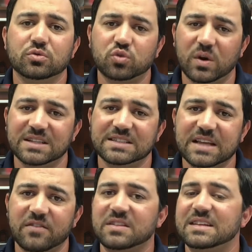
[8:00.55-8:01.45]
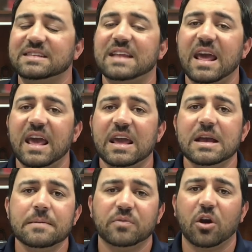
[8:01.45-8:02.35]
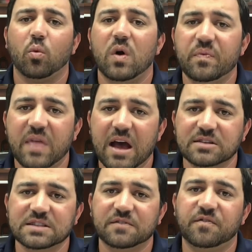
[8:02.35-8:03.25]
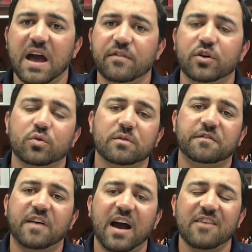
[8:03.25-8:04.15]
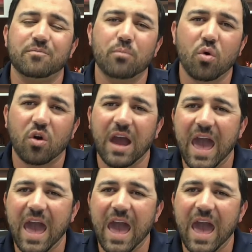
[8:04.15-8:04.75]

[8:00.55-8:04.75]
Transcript: 27th today, there are 1,505 more